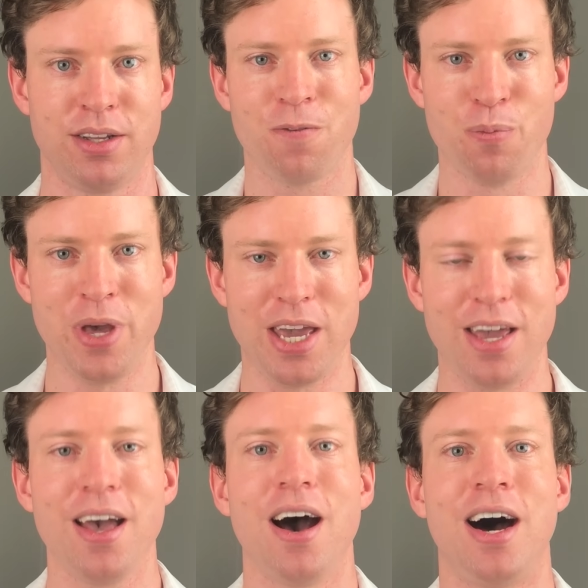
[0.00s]
For
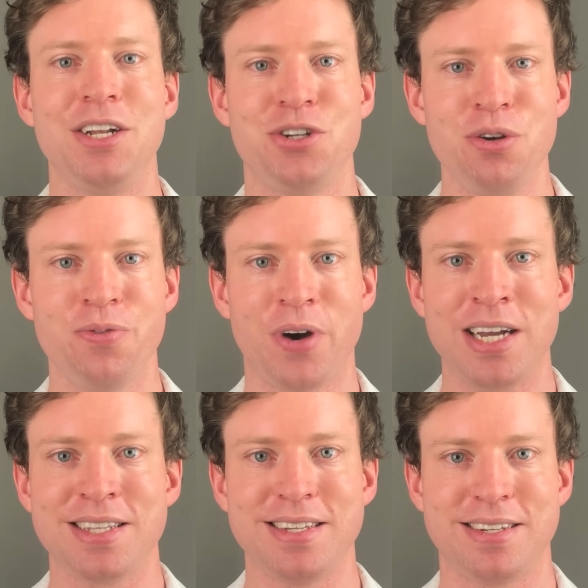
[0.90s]
me, I do
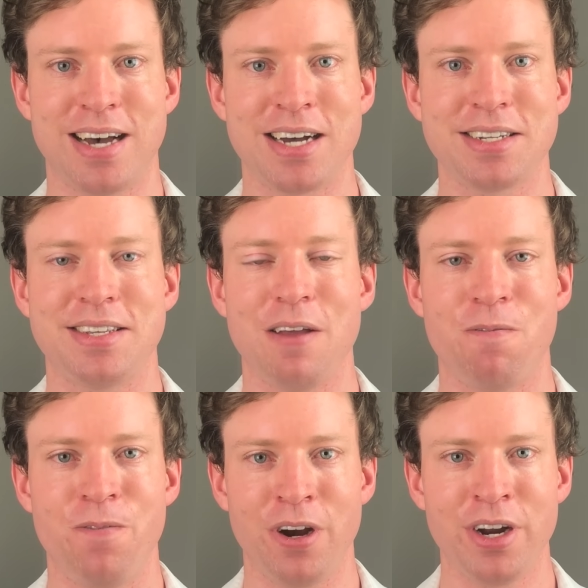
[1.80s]
find this dataset
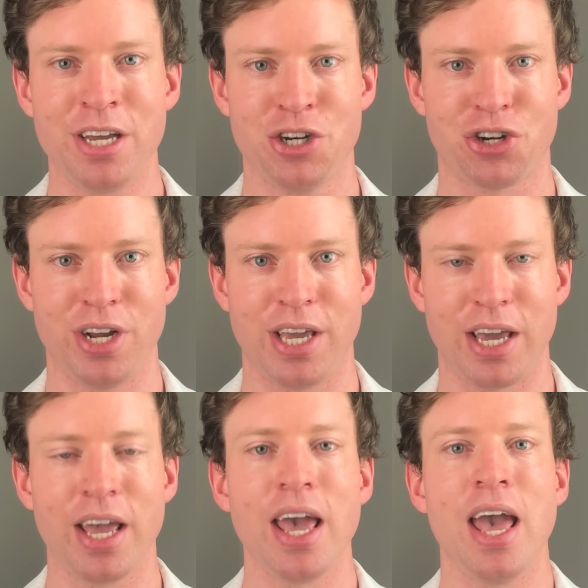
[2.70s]
very
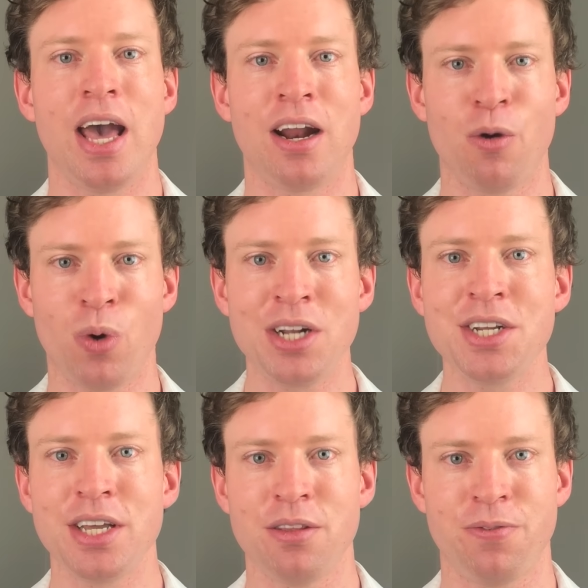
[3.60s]
intriguing, and I
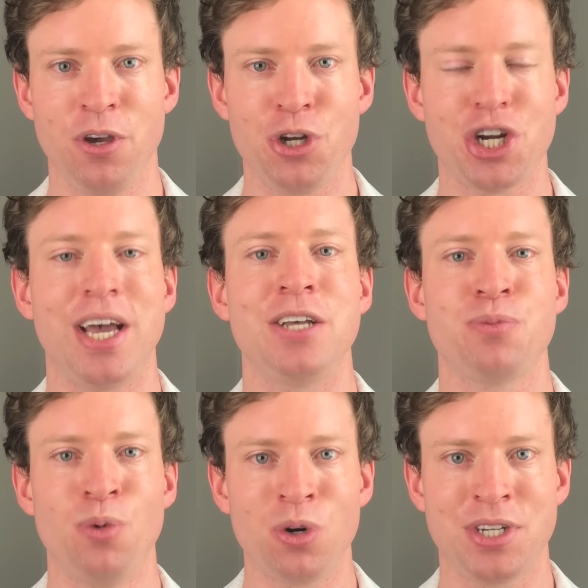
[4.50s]
wonder in the future as
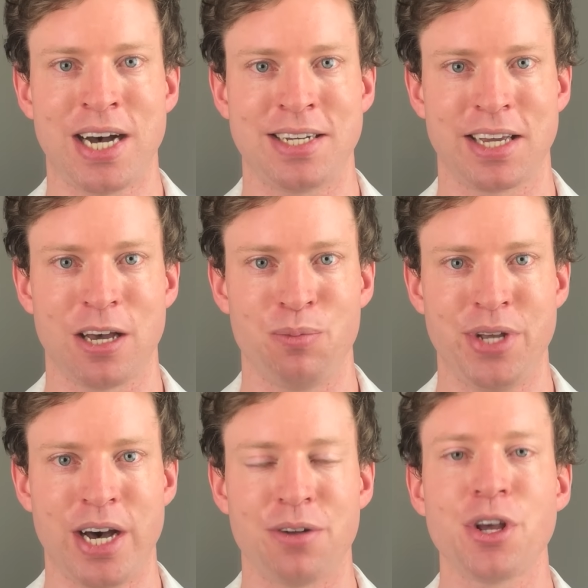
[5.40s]
more data comes
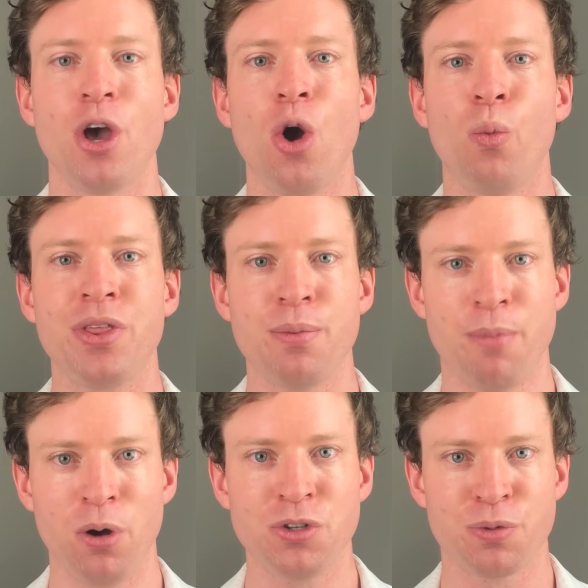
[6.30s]
out whether
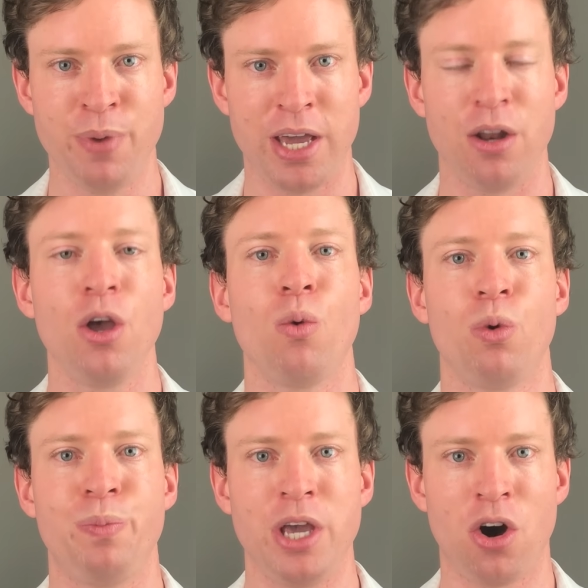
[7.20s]
most men
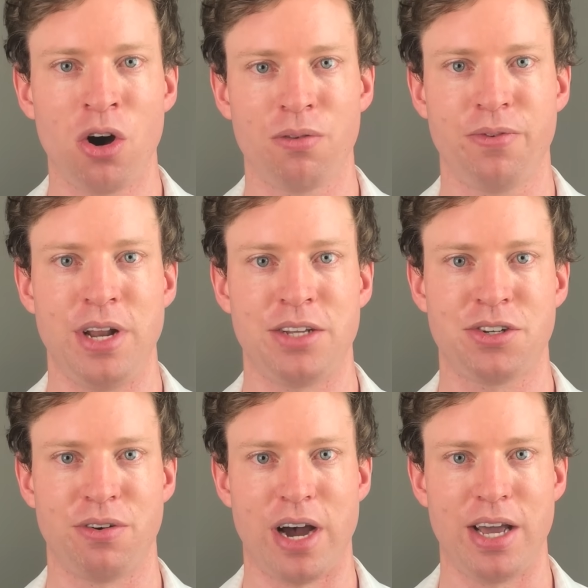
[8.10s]
would be on
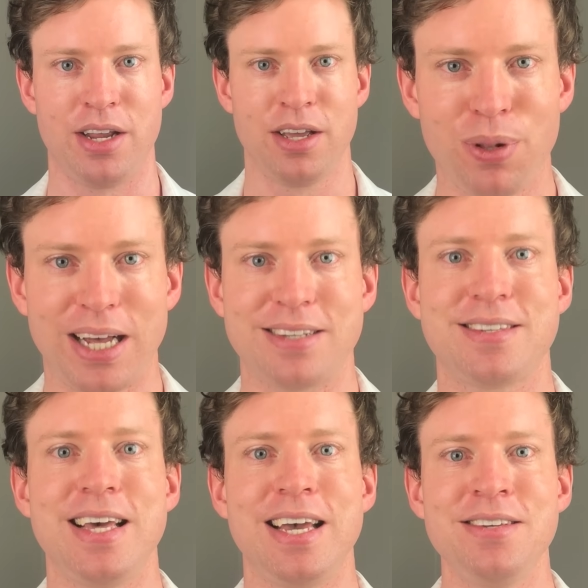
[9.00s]
finasteride.
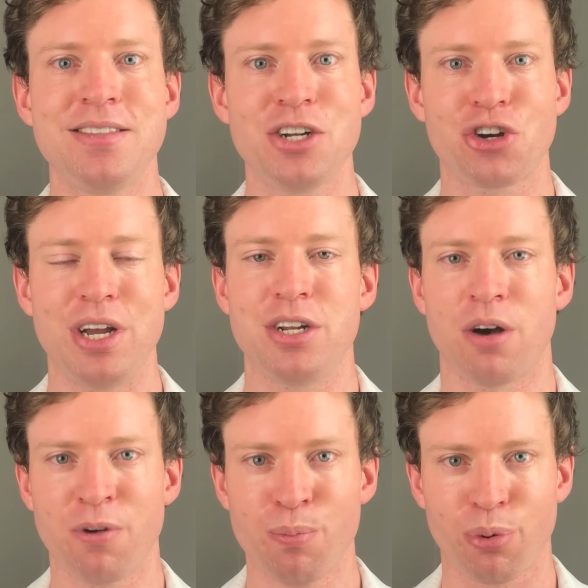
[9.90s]
Plus, there is the trend
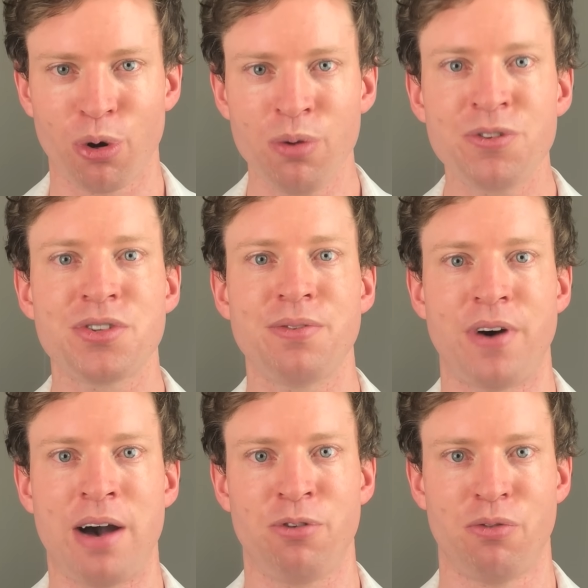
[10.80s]
of improved
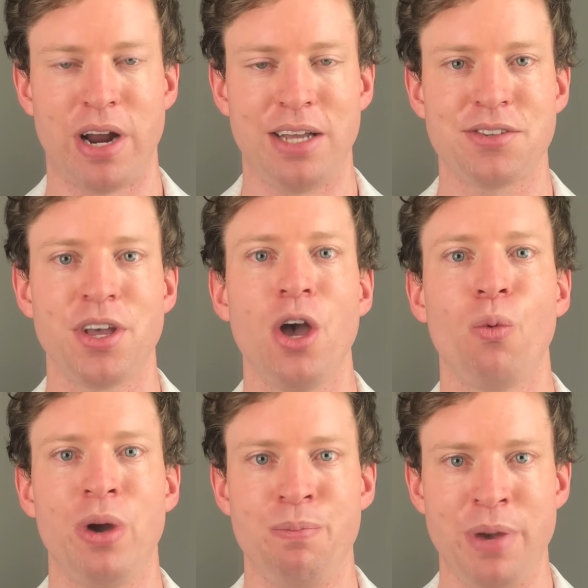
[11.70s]
survival rates
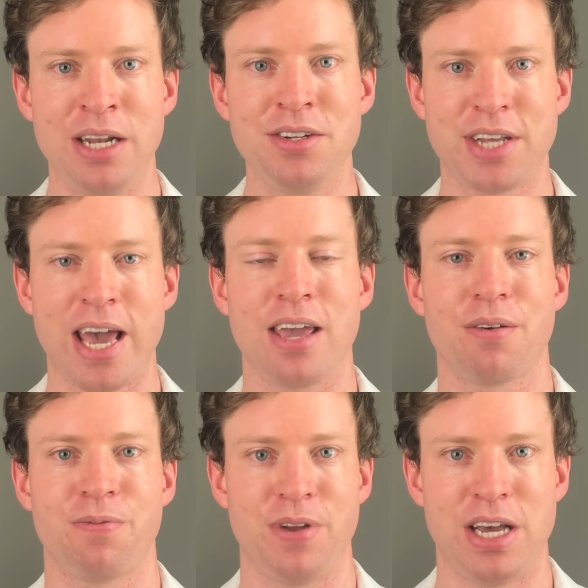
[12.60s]
when men
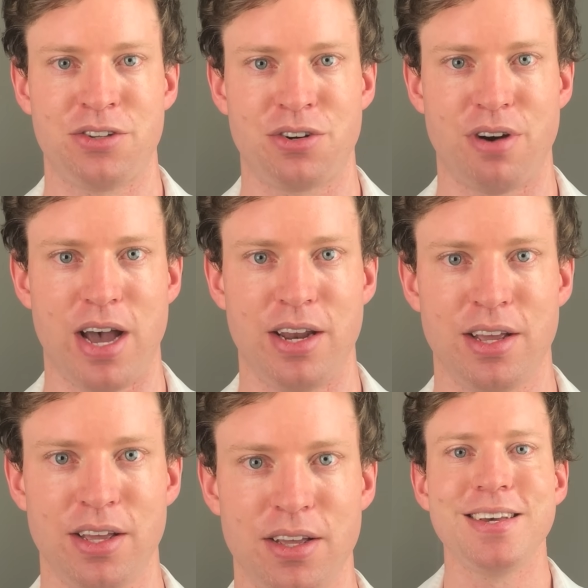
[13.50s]
take finasteride.
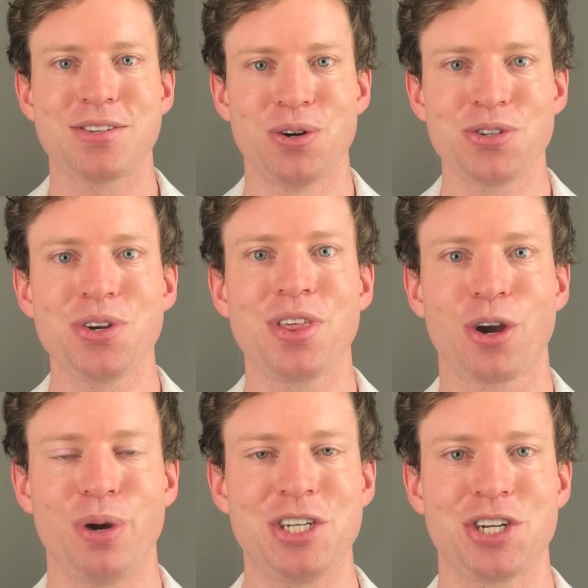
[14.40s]
There's also the
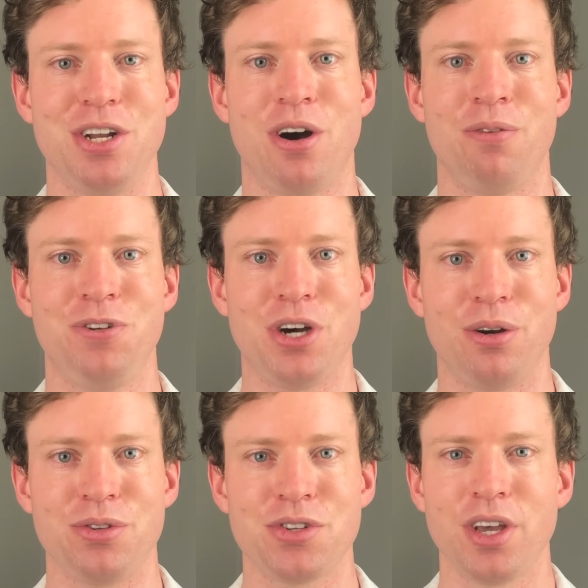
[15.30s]
question of
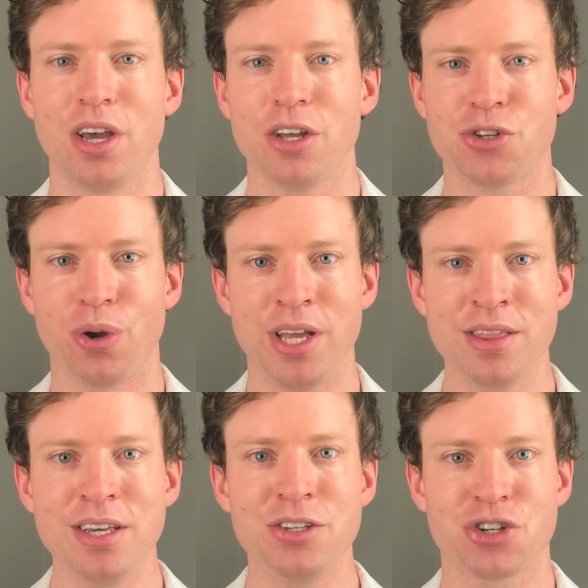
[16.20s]
dose. So
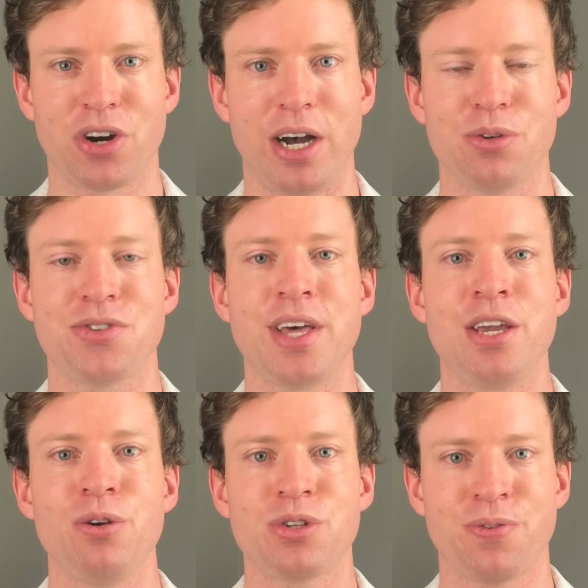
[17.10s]
in these trials, they
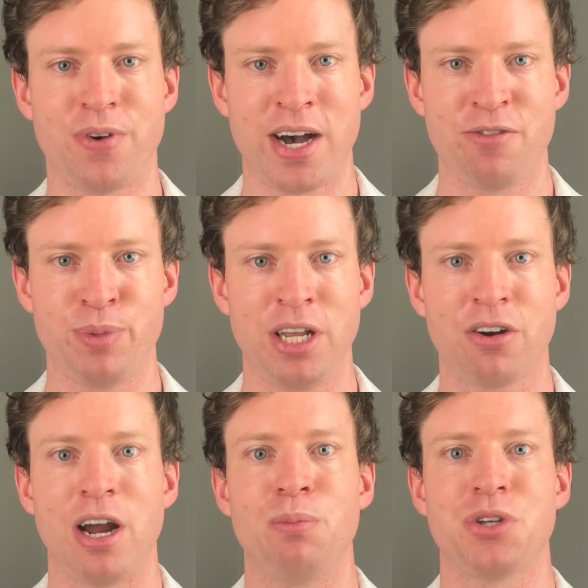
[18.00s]
used five
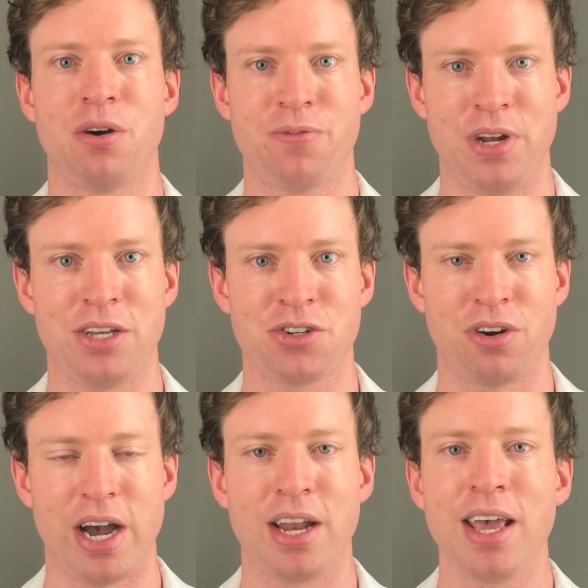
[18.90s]
milligrams of
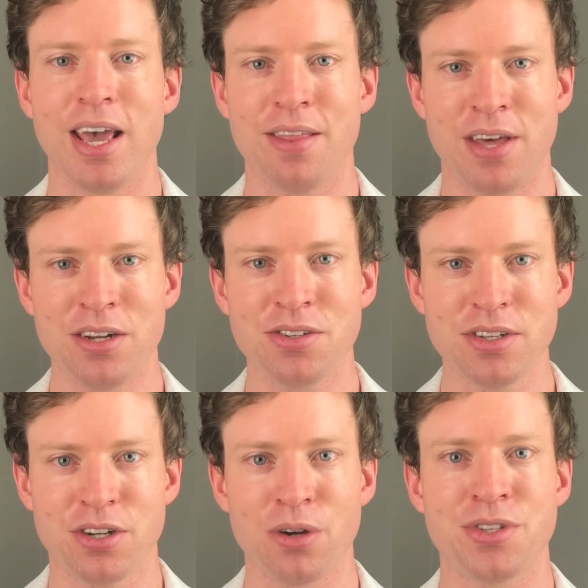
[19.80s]
finasteride. That is
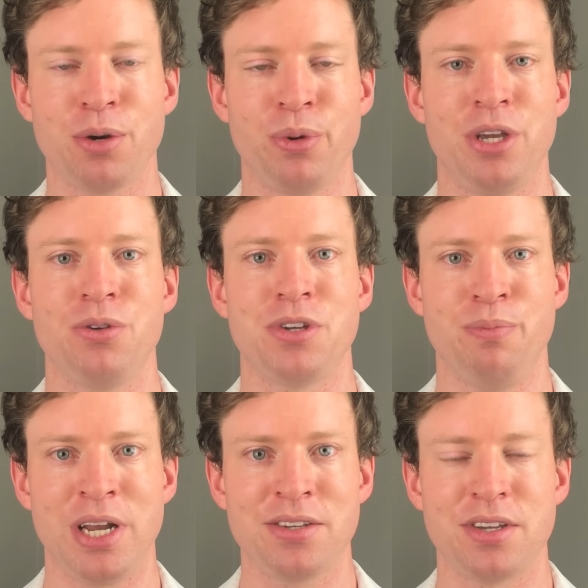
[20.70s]
the dose that we use
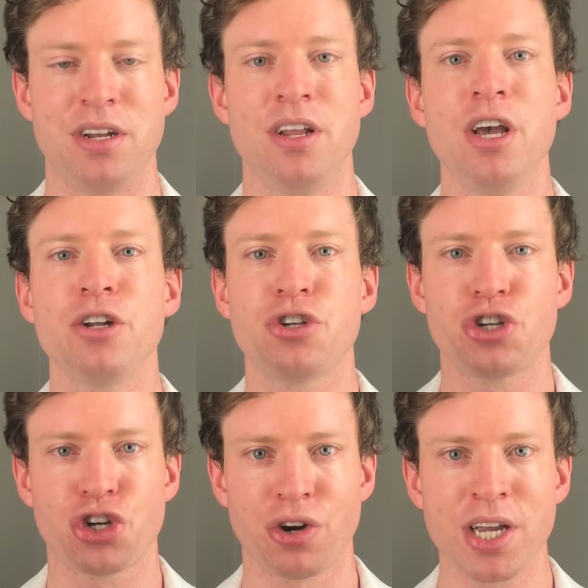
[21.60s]
in medicine to
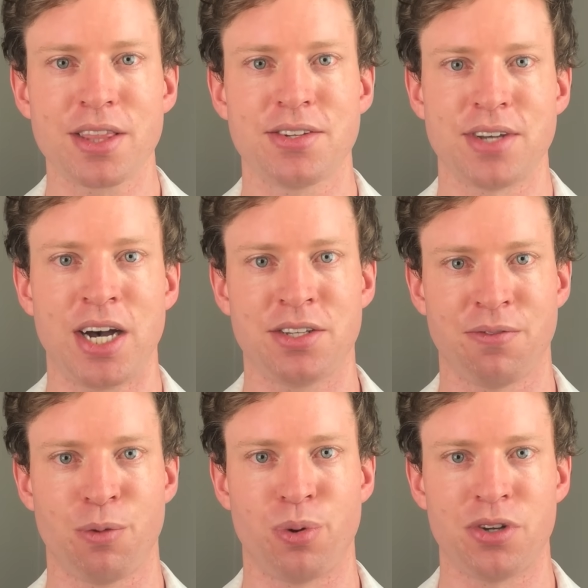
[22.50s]
shrink the size
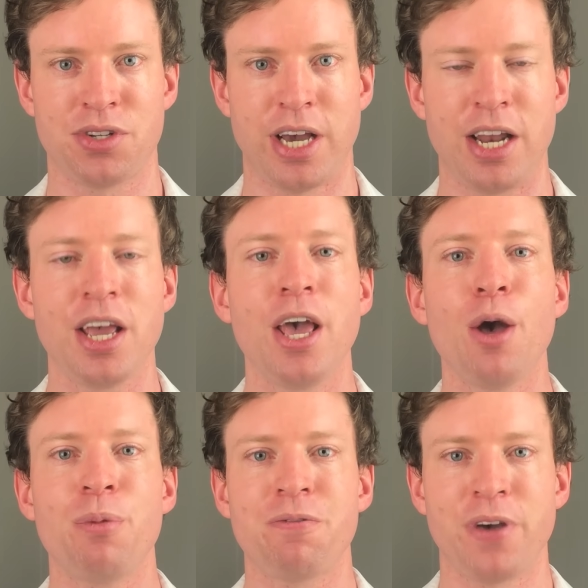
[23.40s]
of the prostate.
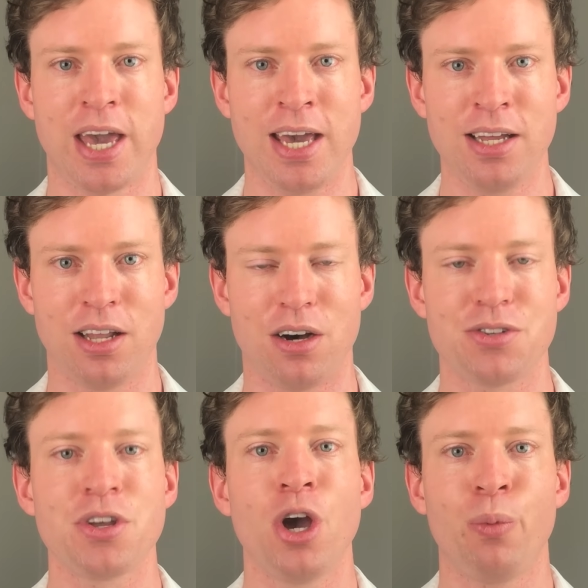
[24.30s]
But for hair
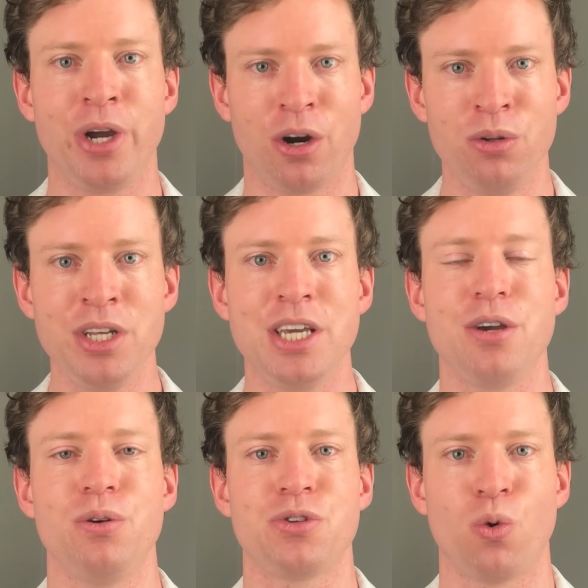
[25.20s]
loss, we only
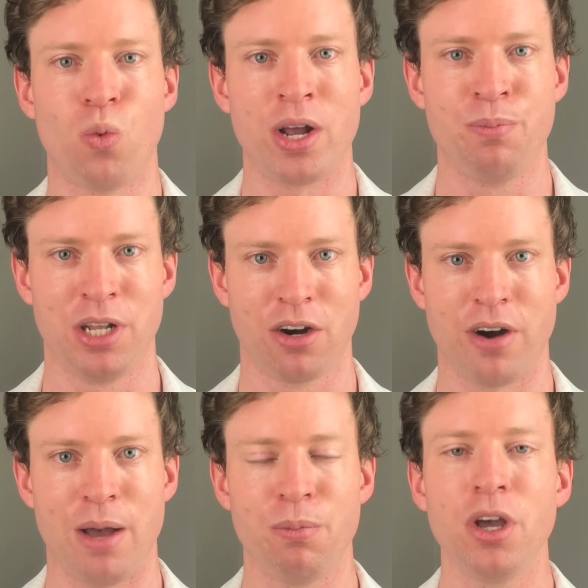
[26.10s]
use one
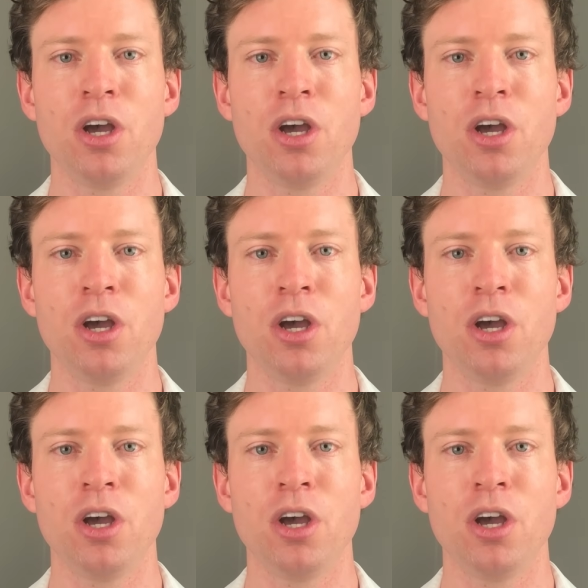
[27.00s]
milligram.